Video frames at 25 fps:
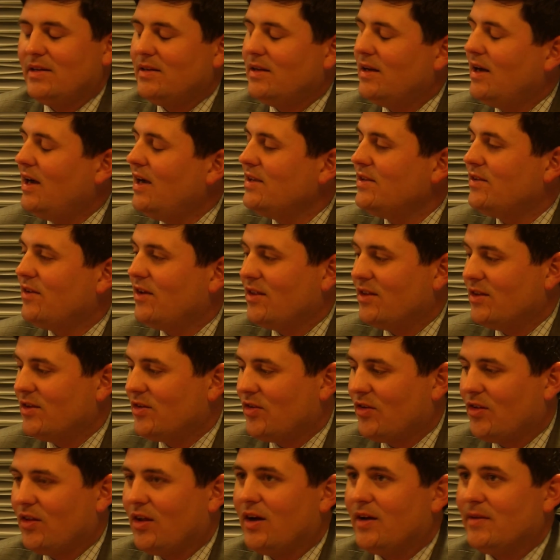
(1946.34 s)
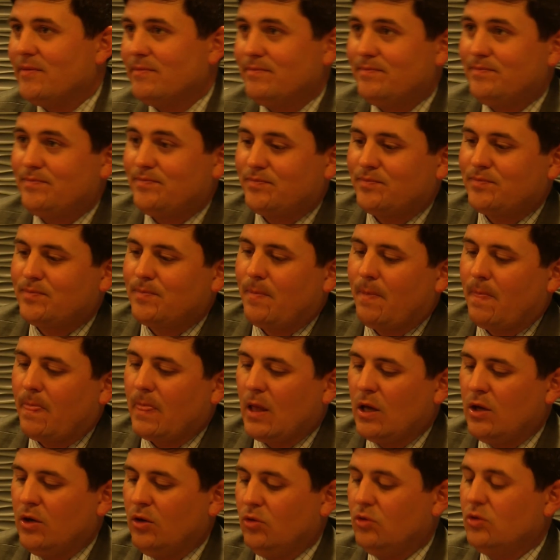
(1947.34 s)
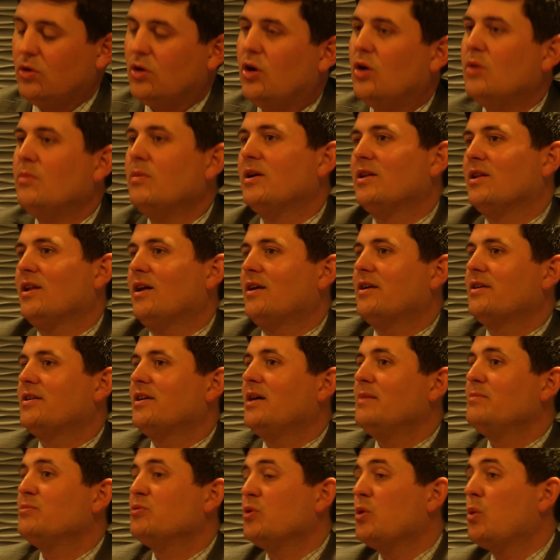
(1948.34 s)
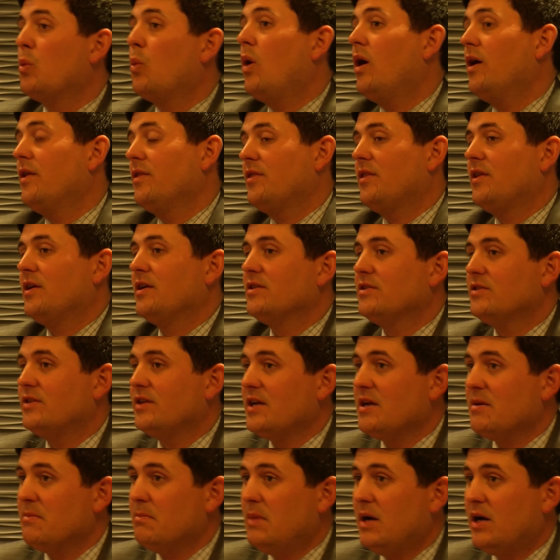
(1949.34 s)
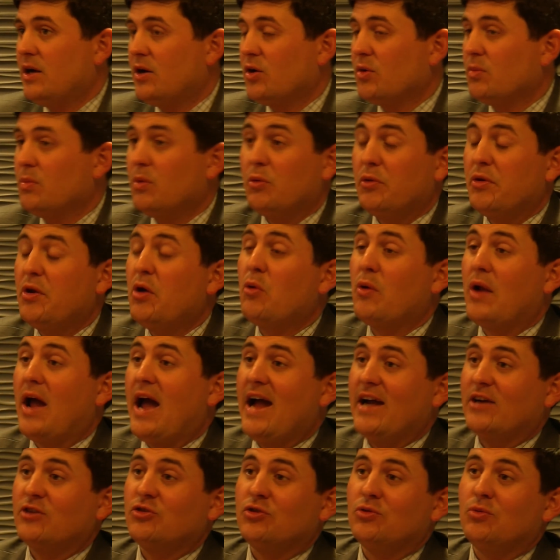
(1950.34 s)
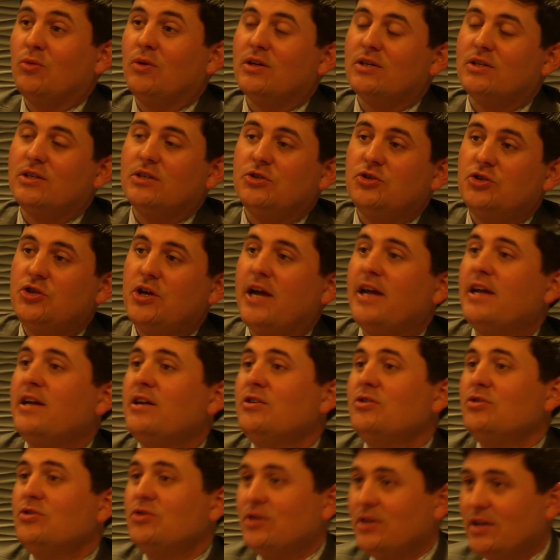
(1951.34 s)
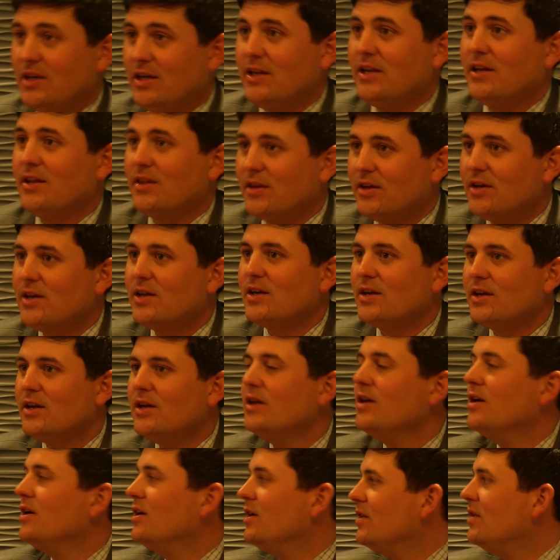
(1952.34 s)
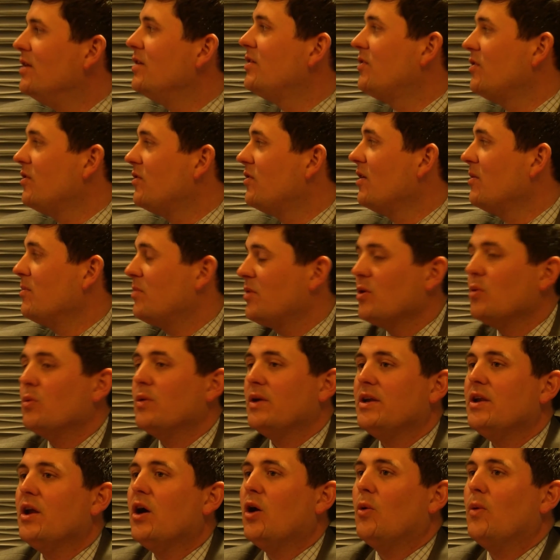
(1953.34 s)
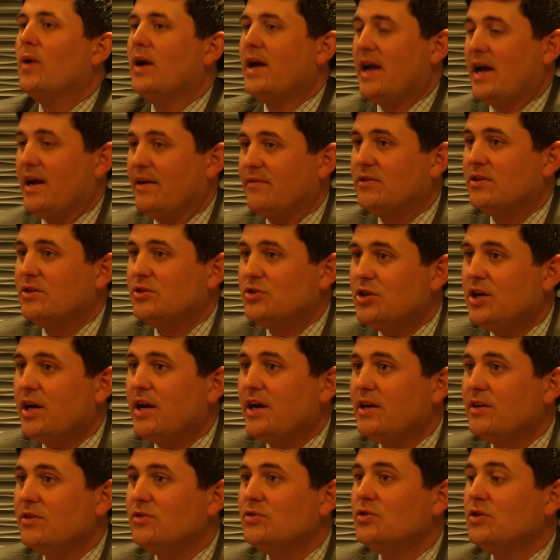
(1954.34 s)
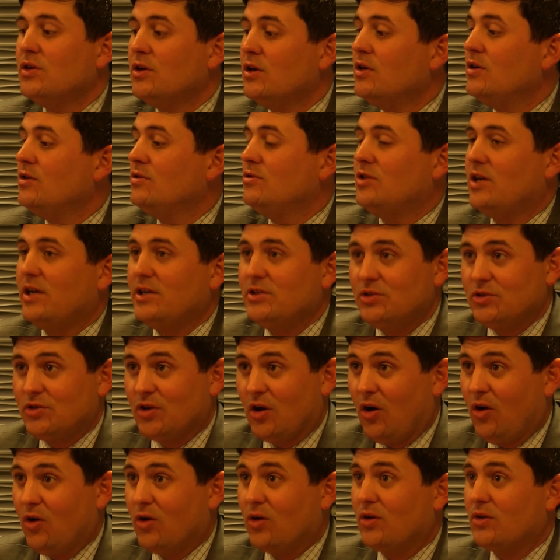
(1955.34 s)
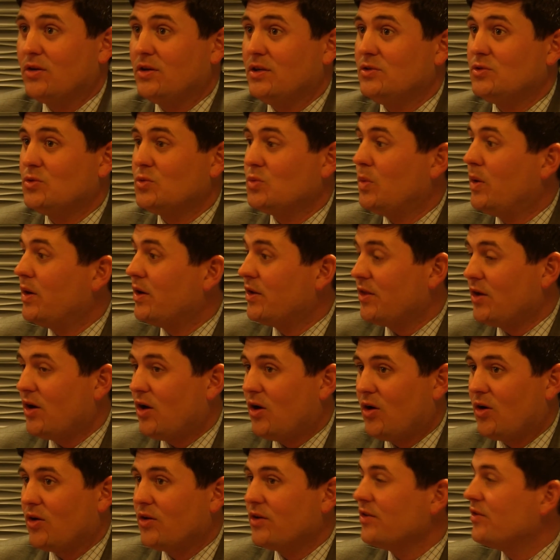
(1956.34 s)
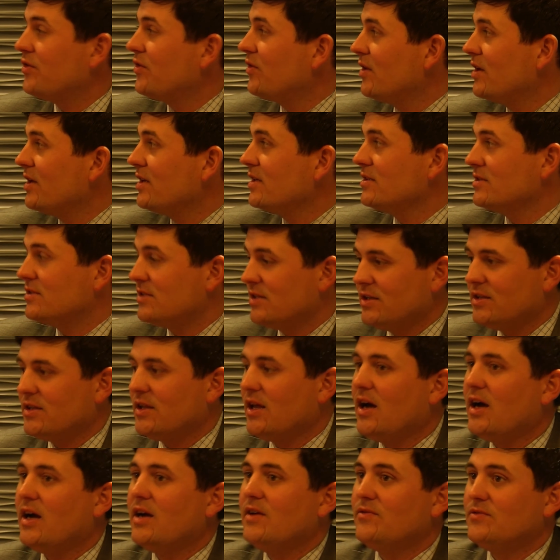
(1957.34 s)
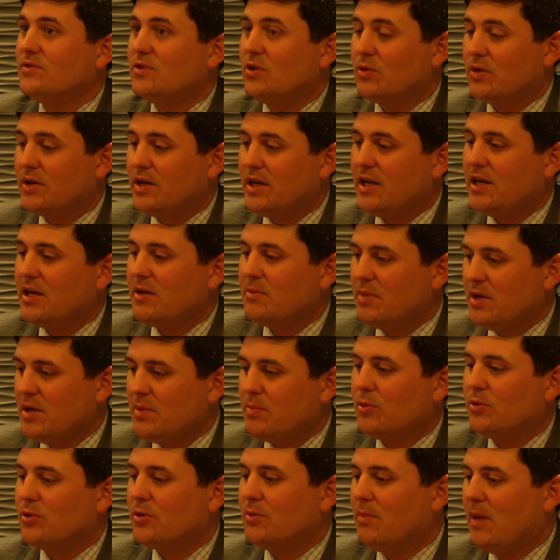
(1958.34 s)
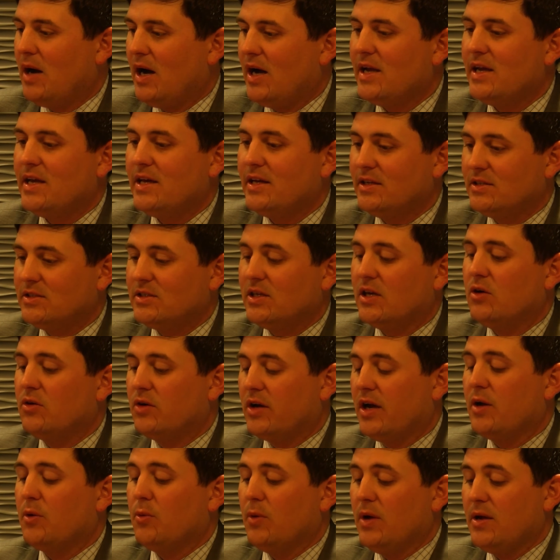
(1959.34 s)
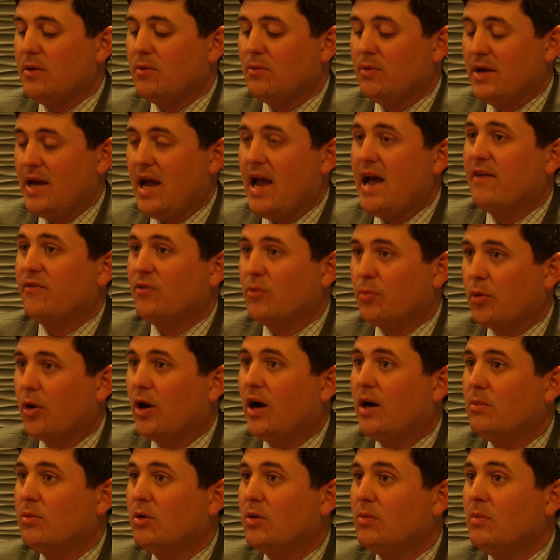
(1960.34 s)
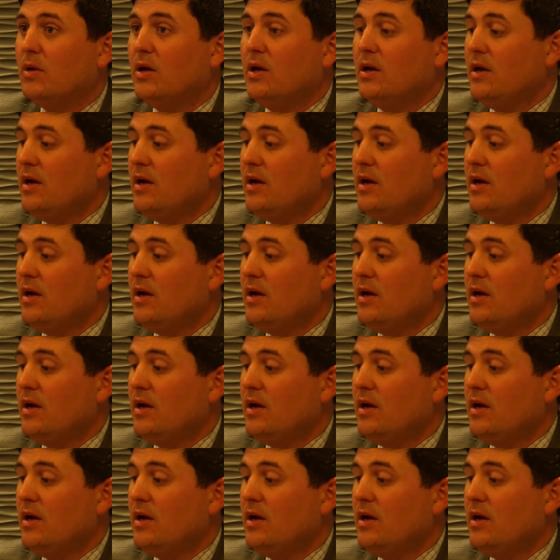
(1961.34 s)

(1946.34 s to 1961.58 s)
I say this a lot. In Oklahoma, a lot of times we want things to get better, but we don't actually want to change anything. Mm-hmm. This is something we know we have to change. Change is hard. It's one of the hardest things in life. So getting people to buy in and say, okay, we have a problem